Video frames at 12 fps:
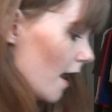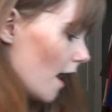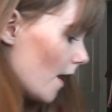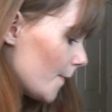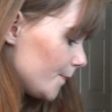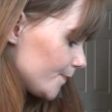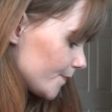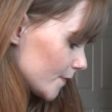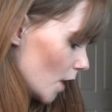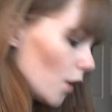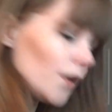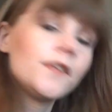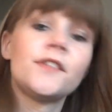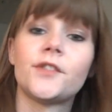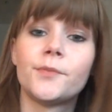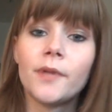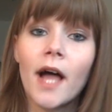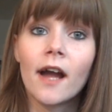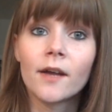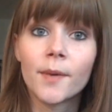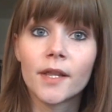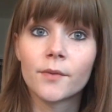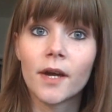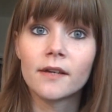All of these are black,
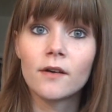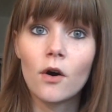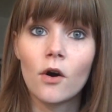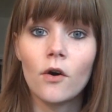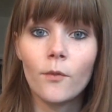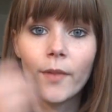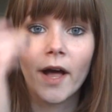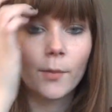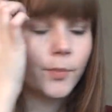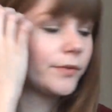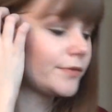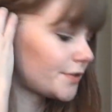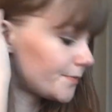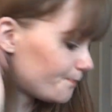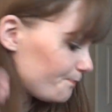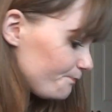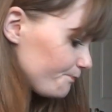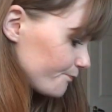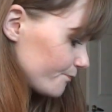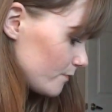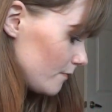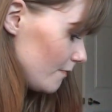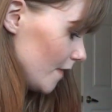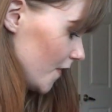by the way, all black boots.
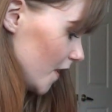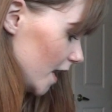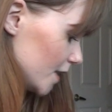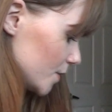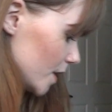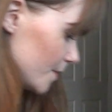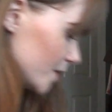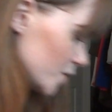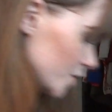The next one I'm going to